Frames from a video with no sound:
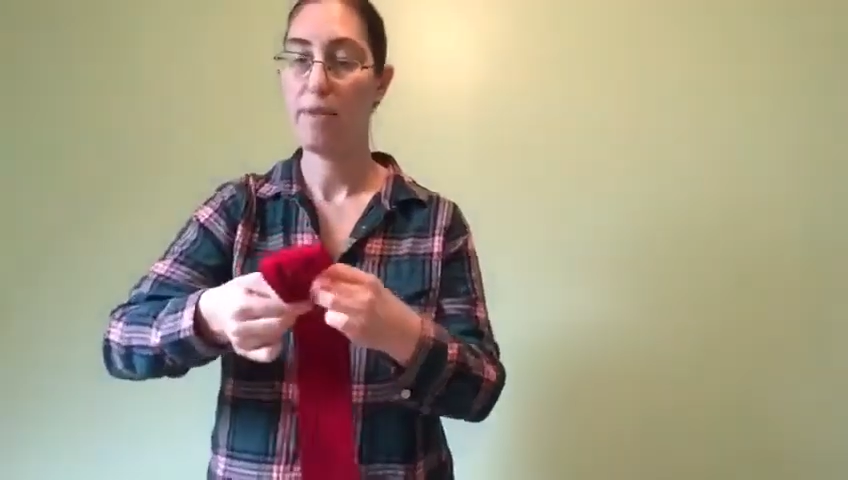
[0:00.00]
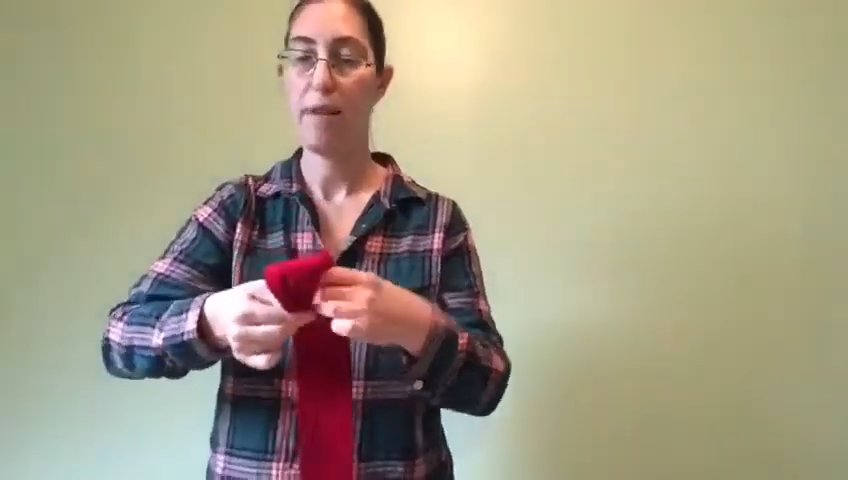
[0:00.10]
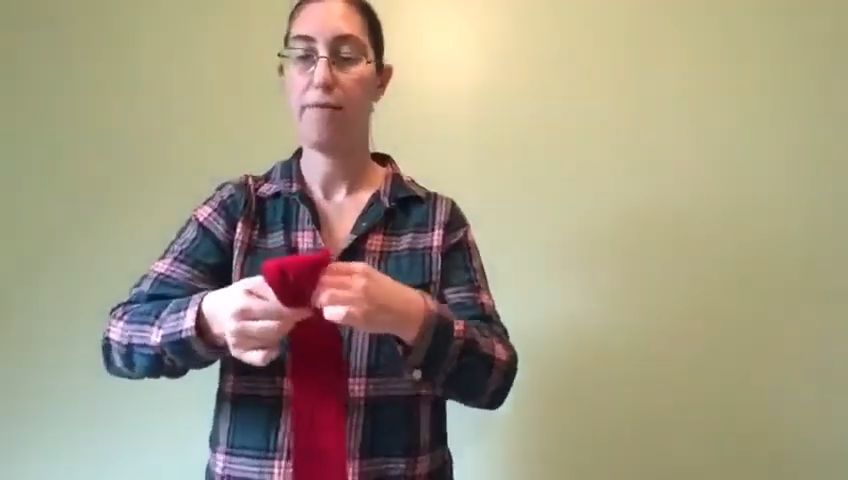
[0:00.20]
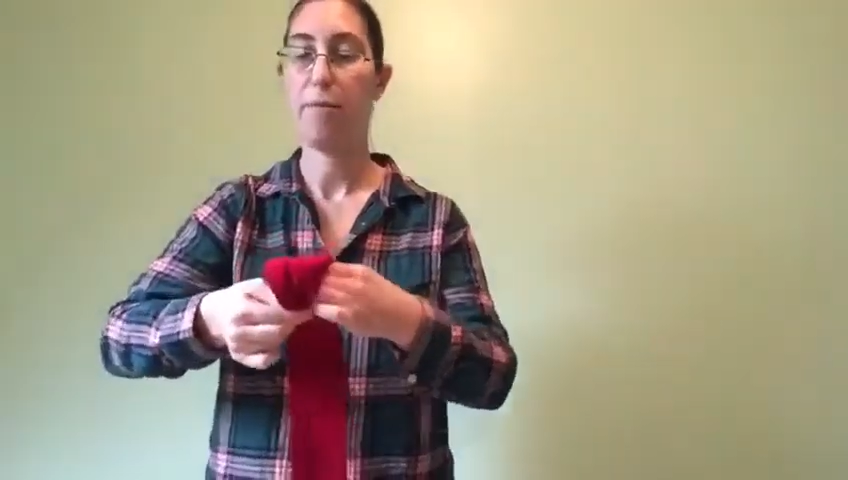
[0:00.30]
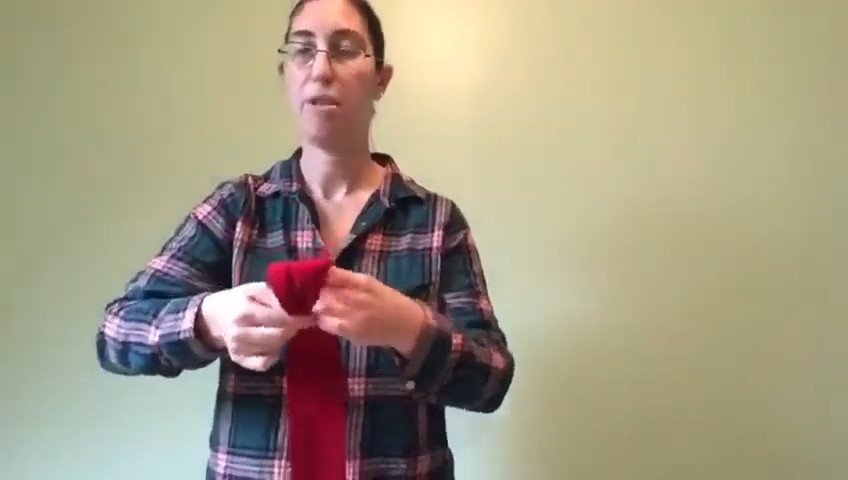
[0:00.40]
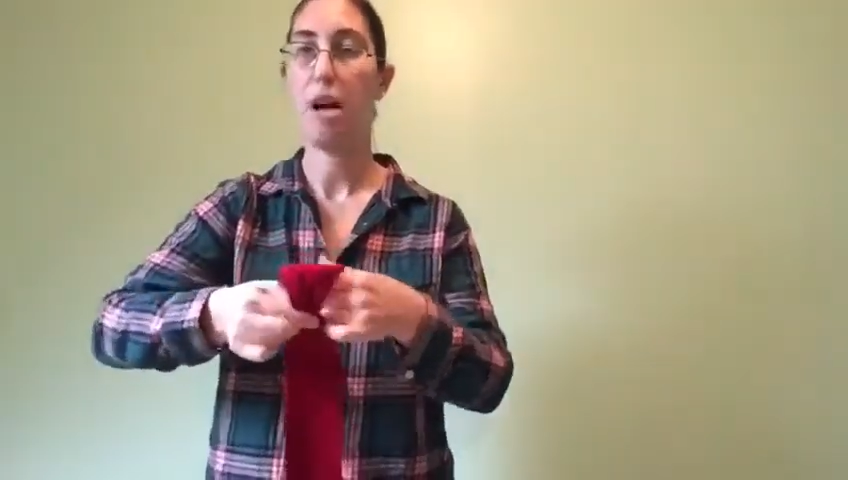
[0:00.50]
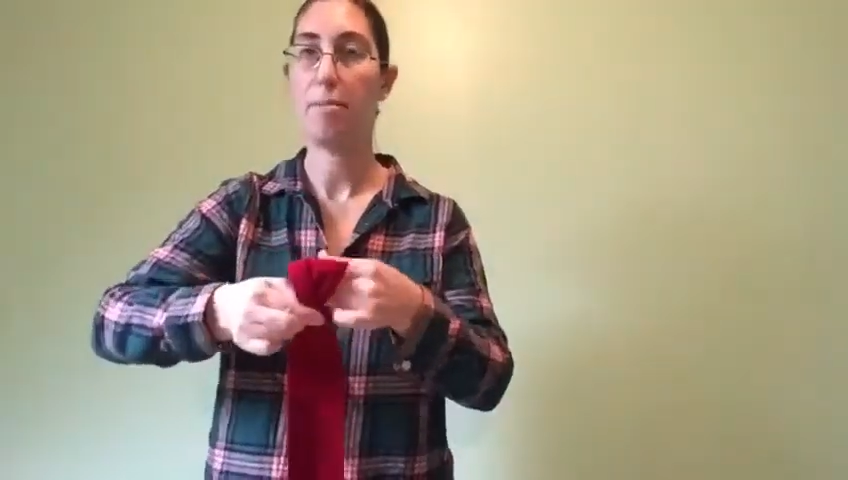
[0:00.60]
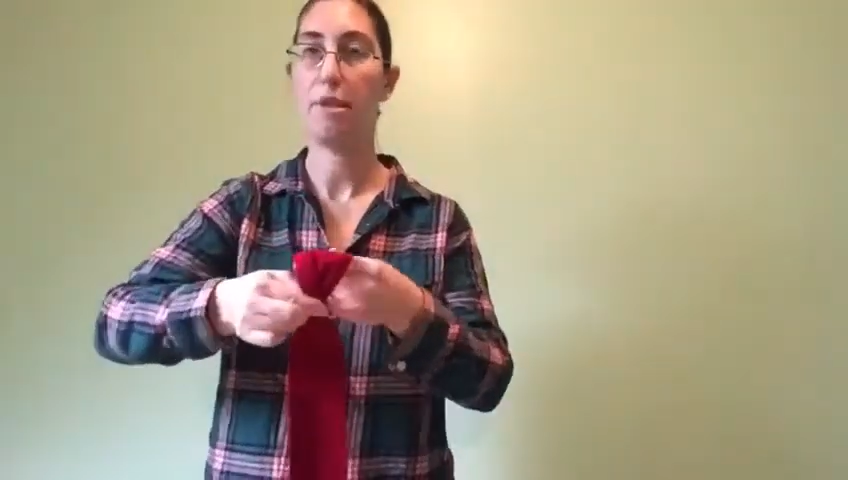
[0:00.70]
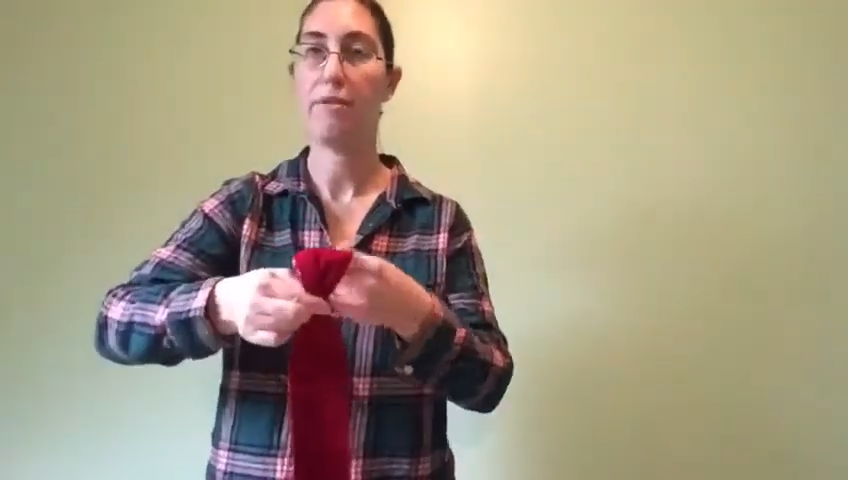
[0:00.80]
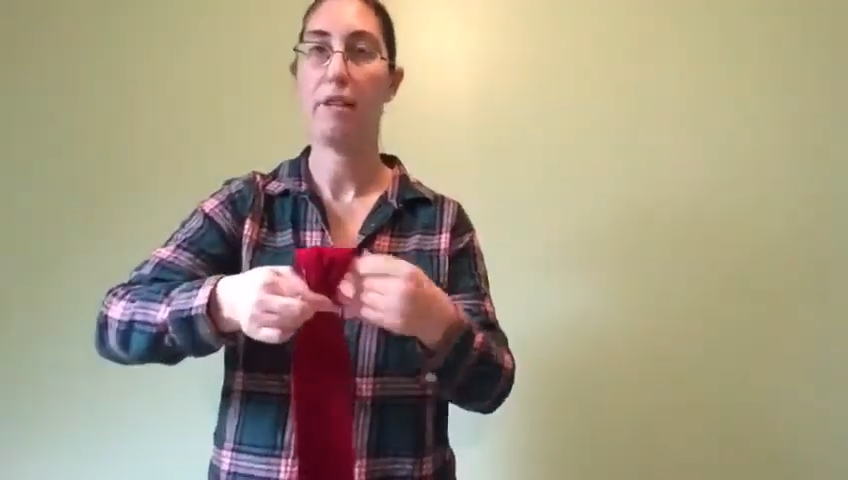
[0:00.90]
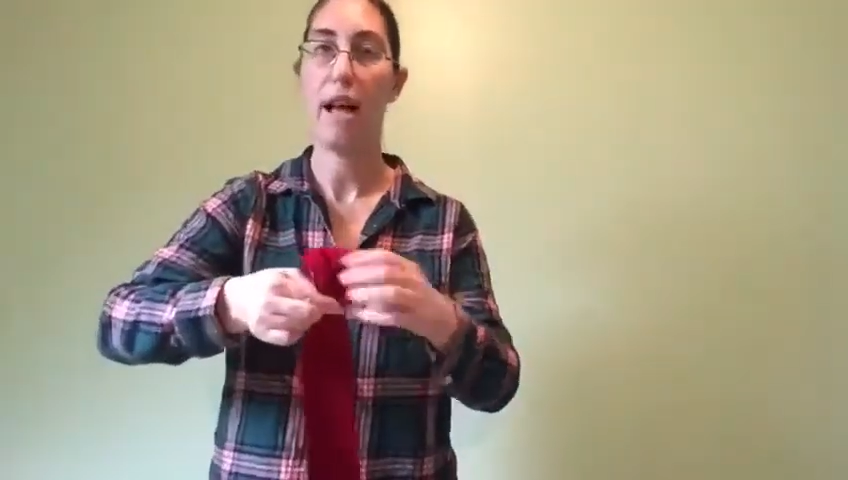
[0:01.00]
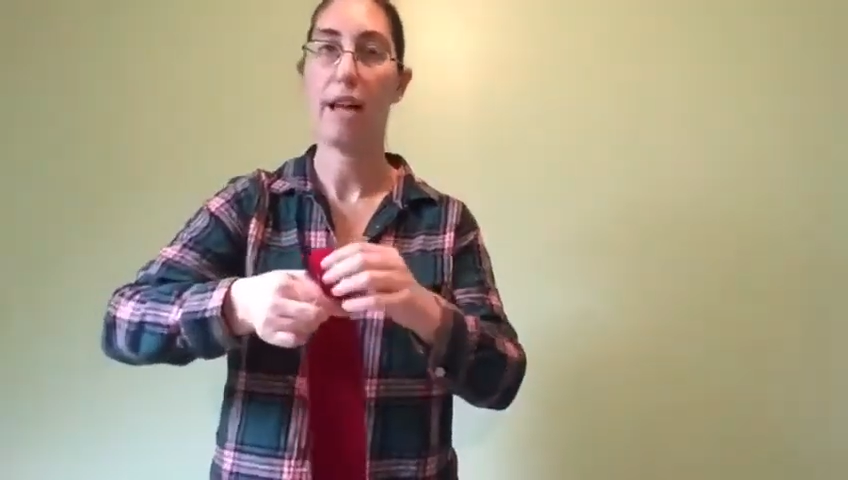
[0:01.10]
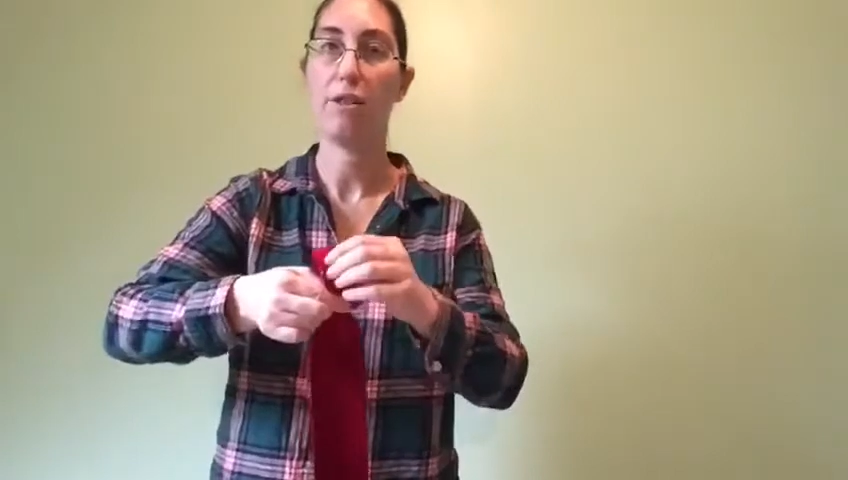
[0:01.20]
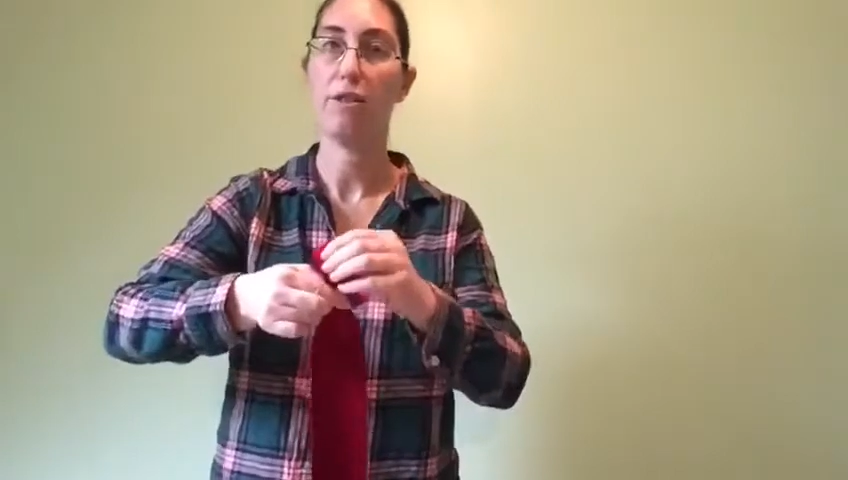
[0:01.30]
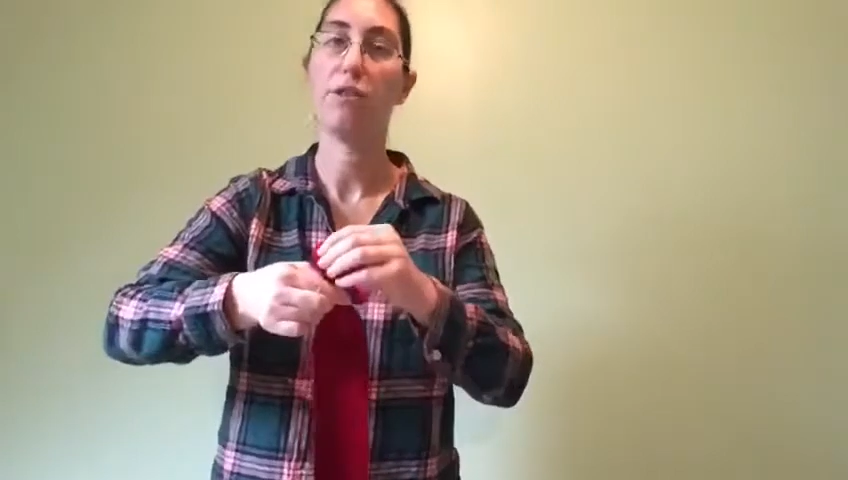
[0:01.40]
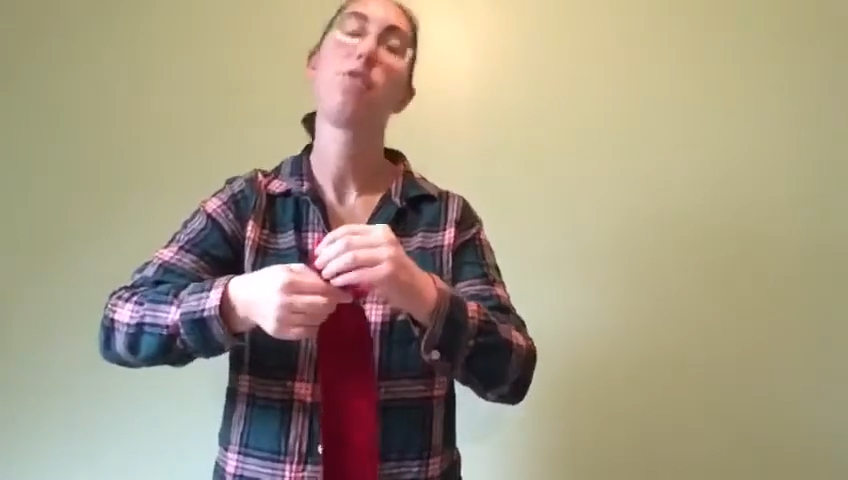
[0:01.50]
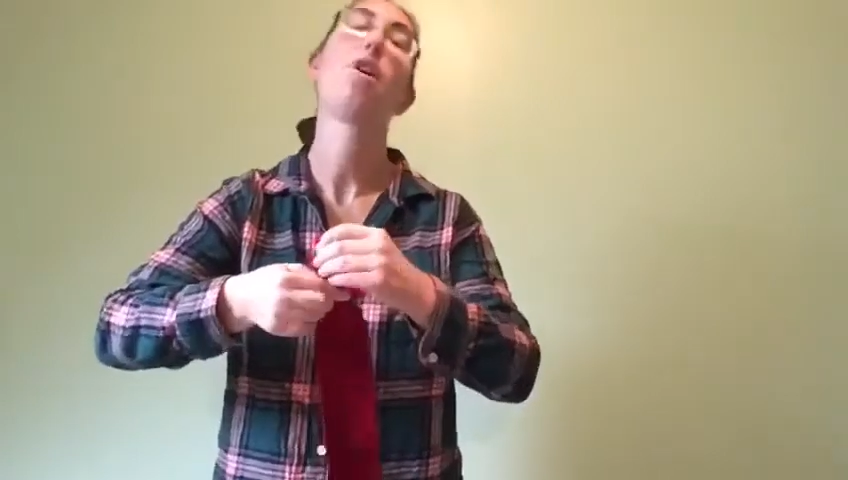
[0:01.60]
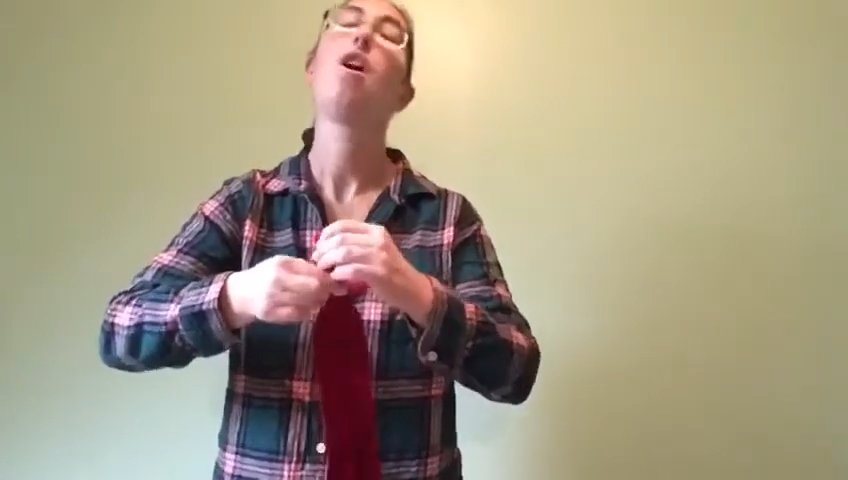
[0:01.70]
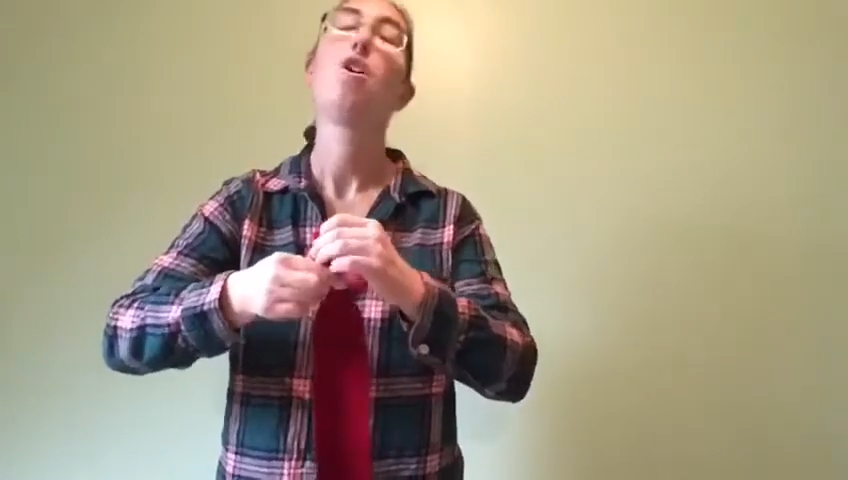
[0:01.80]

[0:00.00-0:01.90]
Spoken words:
and from a couple different angles,